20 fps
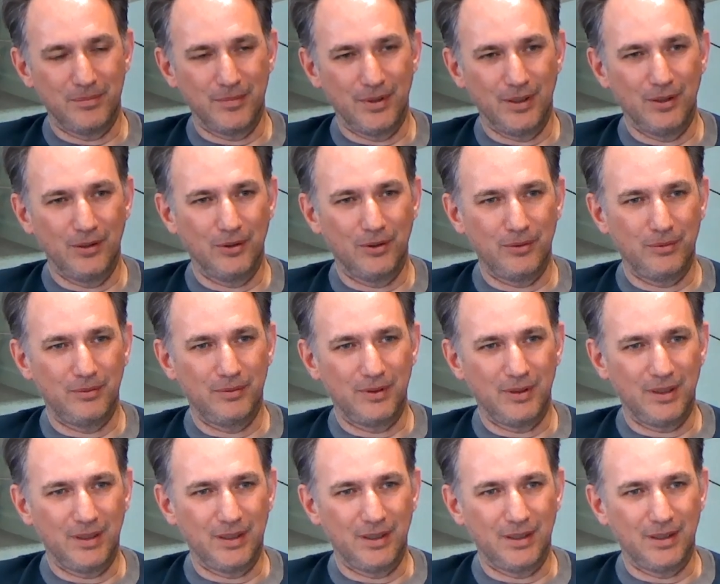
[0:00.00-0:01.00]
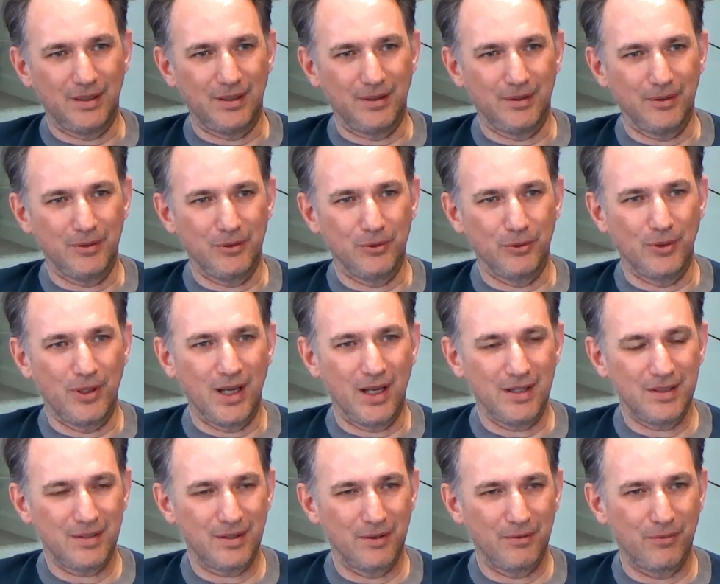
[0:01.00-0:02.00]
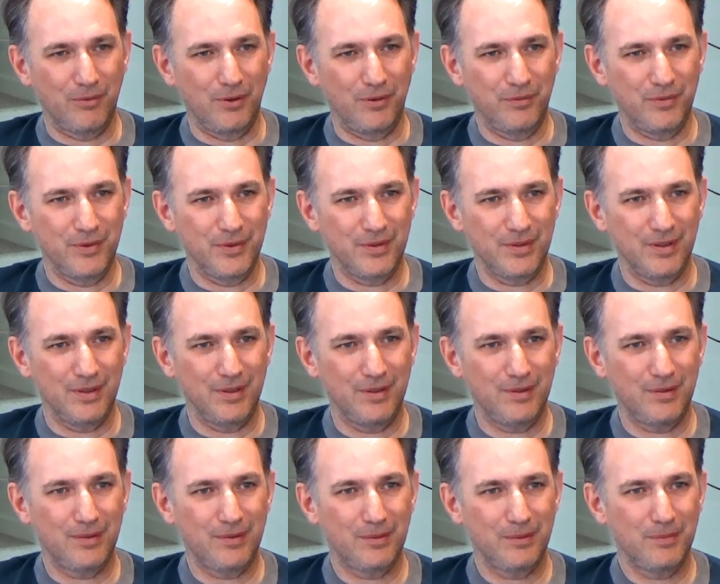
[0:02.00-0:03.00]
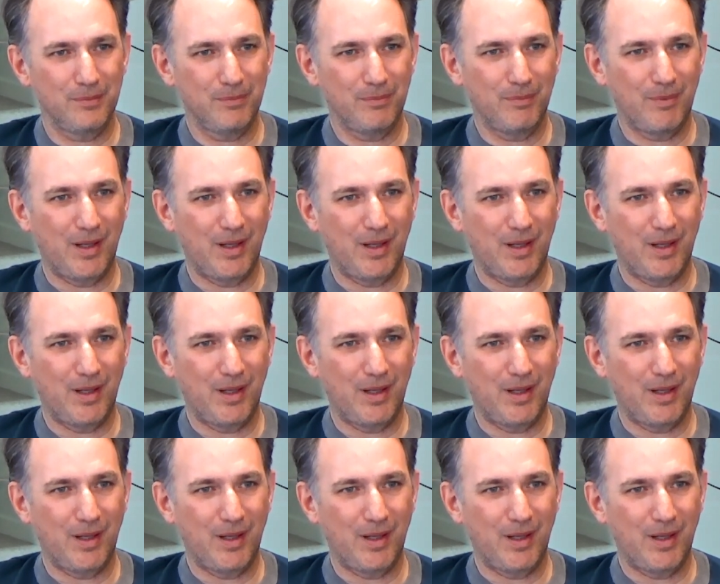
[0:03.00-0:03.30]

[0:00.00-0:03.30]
you guys have offices